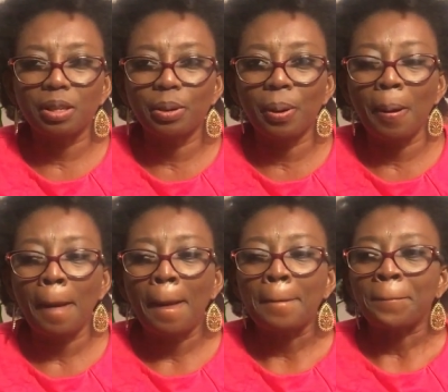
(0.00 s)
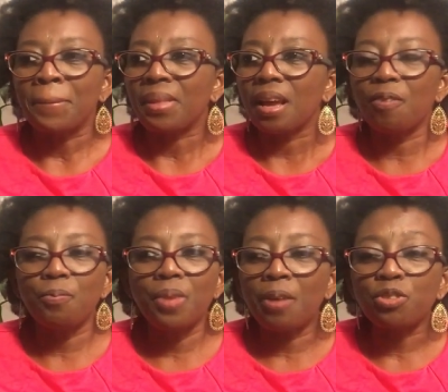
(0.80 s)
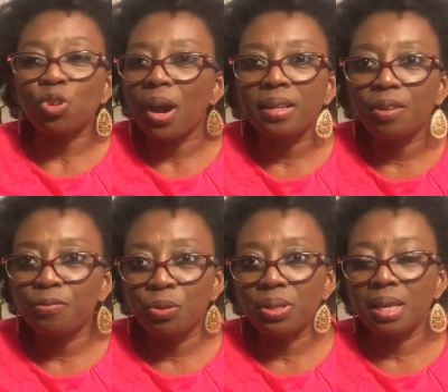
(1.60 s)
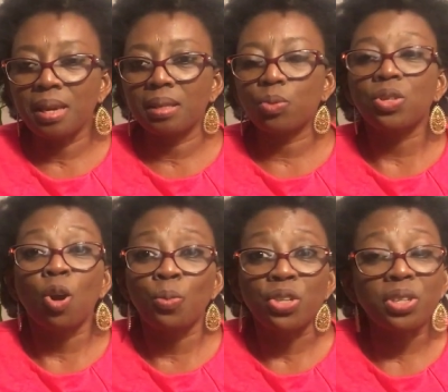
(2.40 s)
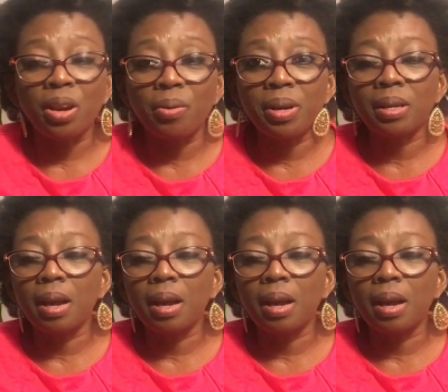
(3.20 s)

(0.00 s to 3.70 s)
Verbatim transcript: I've tried a few things which I'll be sharing.